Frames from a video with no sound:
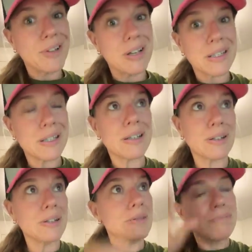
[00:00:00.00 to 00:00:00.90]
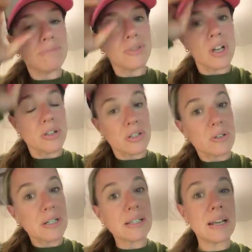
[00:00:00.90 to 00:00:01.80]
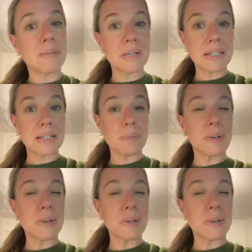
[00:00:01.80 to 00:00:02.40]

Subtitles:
Lots of little dollar stores. And I'm just going to